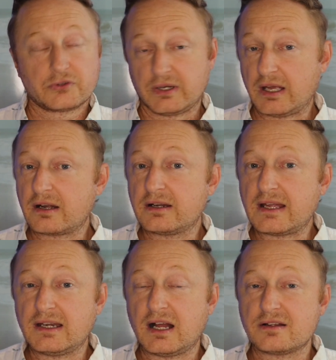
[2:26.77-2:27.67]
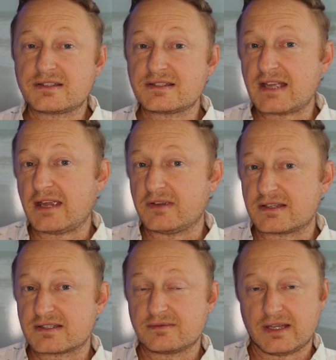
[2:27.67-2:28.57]
$380 in
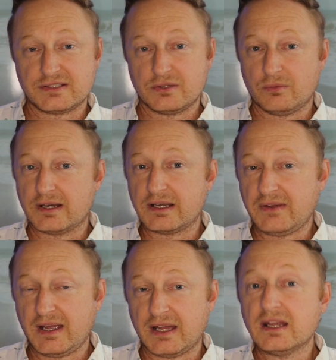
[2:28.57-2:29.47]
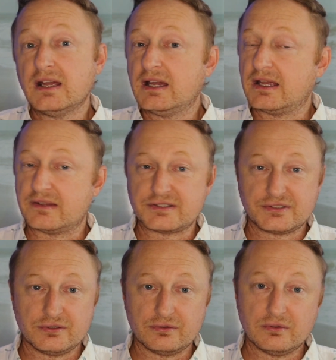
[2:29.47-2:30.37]
savings that you wouldn't have had
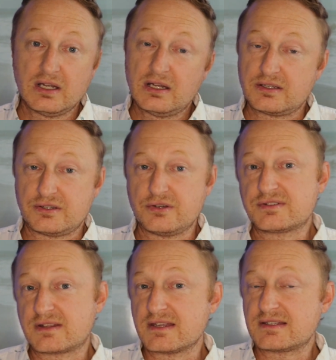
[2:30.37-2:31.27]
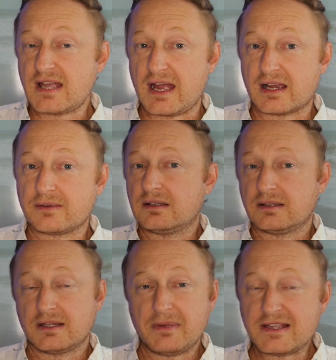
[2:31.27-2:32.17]
unless you used this hack.
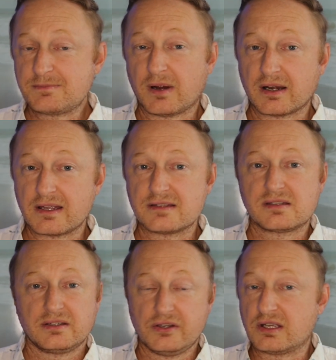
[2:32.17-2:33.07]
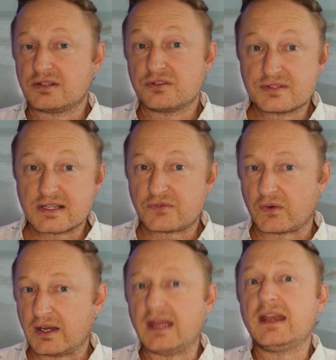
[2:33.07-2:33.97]
The best part is you can use this
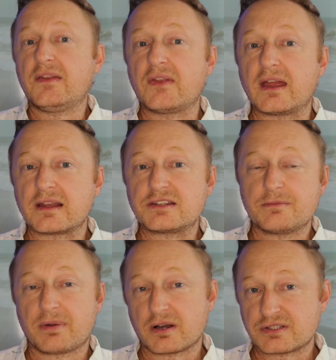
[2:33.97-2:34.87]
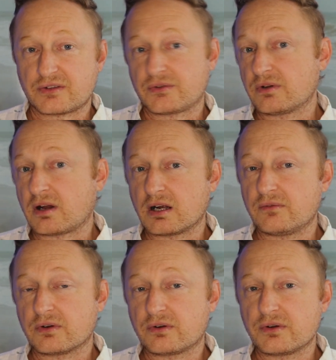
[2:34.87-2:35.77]
for anything that you purchase through
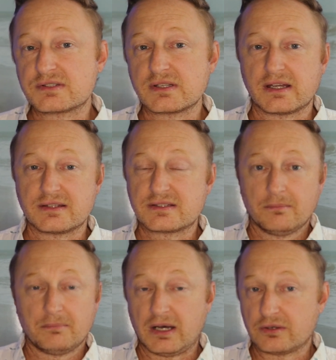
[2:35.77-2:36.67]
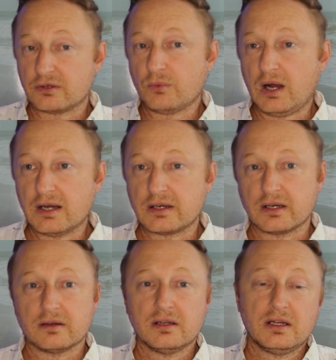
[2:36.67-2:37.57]
Carnival Cruise Lines. Bottled
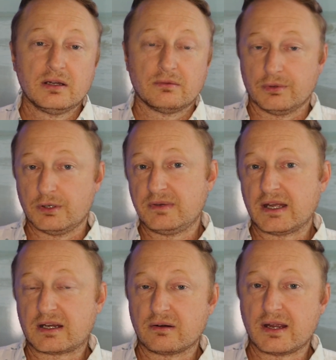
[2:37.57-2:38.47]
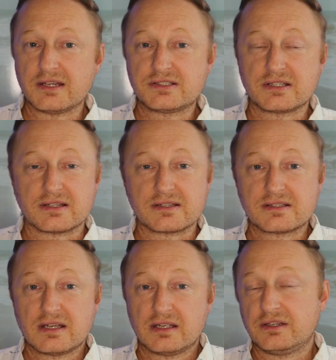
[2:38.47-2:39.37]
water, room
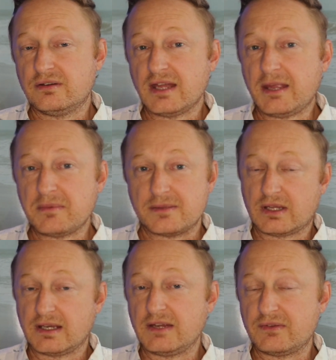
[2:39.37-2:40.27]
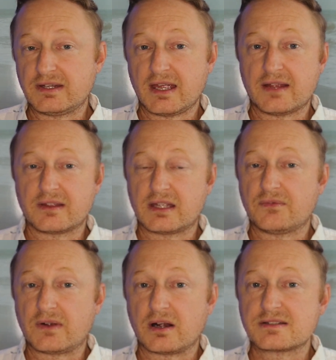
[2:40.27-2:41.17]
decorations, you name it. Can even take the
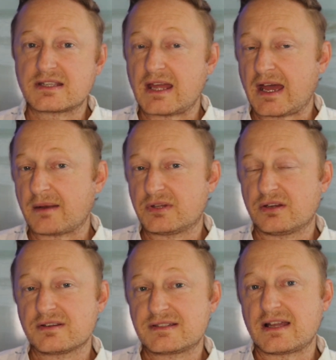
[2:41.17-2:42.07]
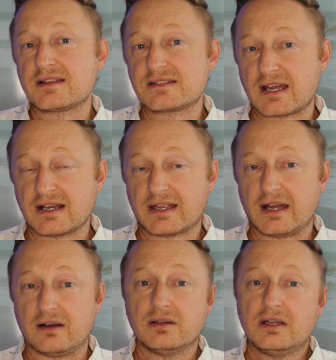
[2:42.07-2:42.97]
gift cards and add them to your Sell Inside
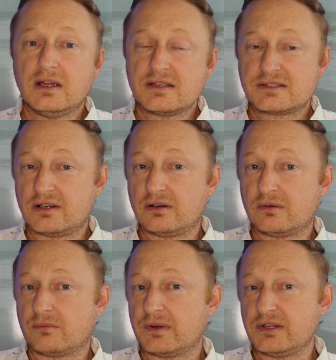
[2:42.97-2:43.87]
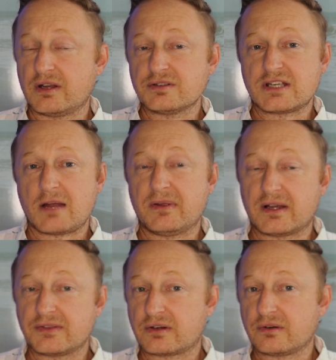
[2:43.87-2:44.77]
account. So when you go
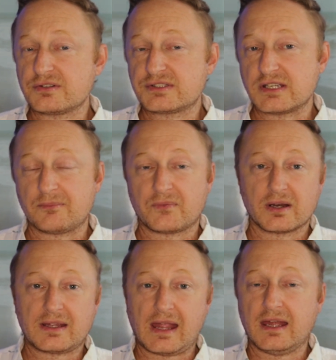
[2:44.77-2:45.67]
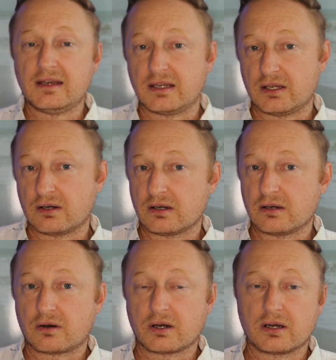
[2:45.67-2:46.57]
shopping on the cruise ship for candy
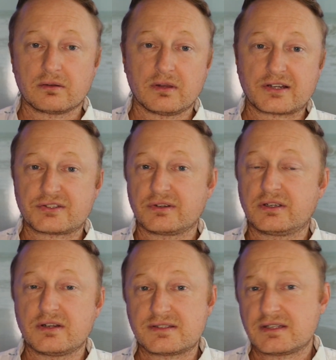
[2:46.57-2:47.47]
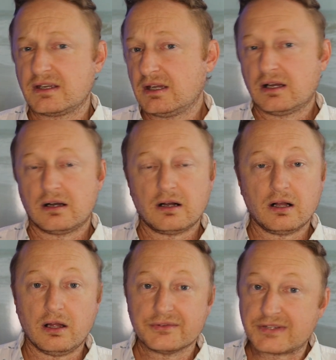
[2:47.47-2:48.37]
or luxury goods,
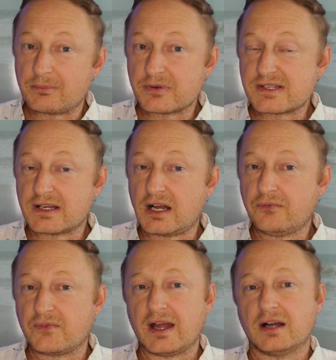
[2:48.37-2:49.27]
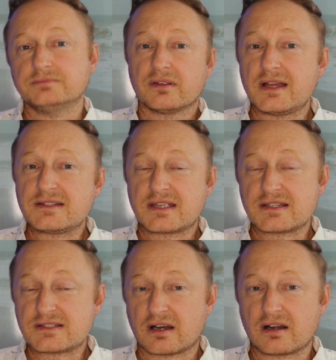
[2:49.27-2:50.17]
all 10% off now. Let's
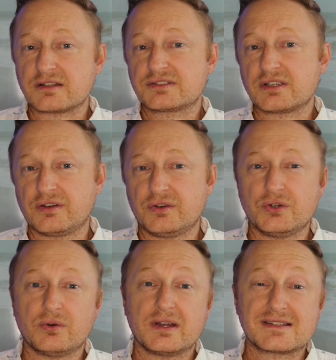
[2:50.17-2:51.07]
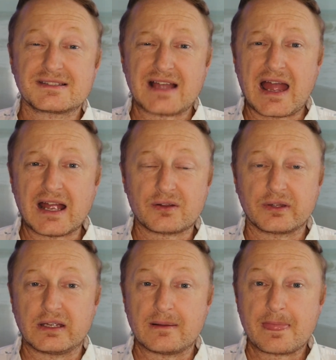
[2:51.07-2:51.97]
get started on showing you
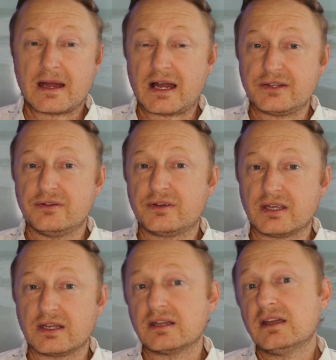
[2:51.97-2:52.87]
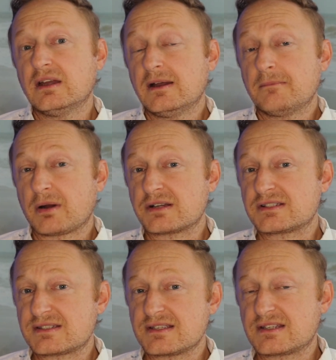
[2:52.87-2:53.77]
exactly how you can
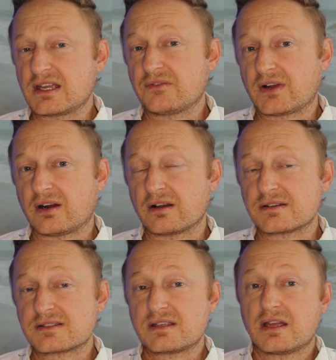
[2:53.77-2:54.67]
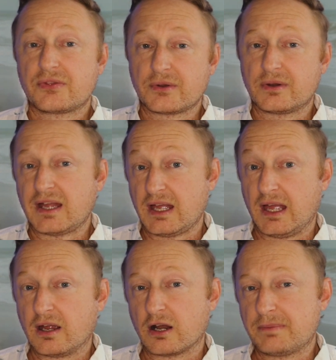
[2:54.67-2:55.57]
purchase these gift cards through
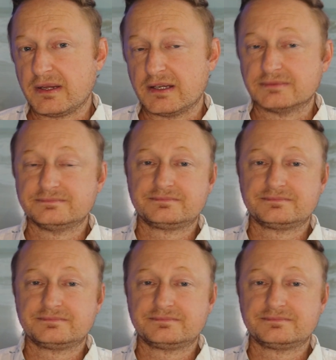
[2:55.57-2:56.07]
AARP.